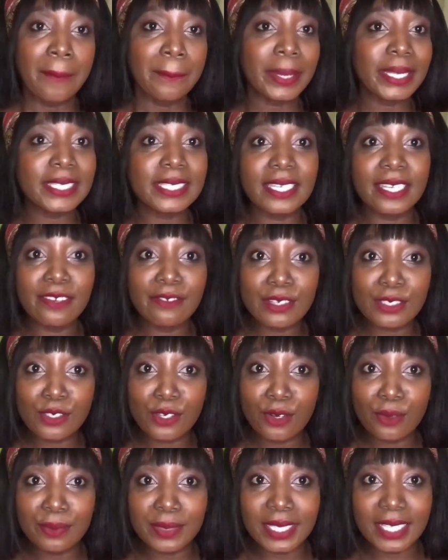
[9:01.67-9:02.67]
But he never
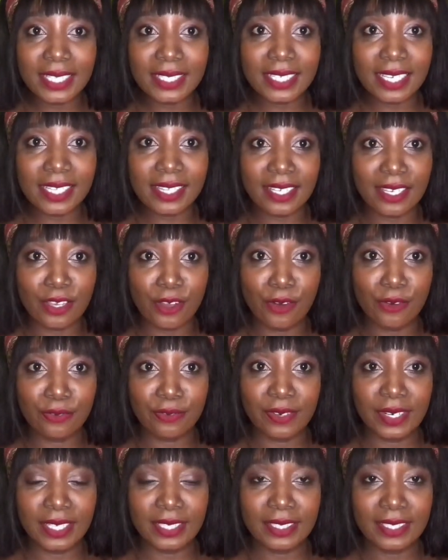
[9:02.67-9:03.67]
told me that he had a girlfriend.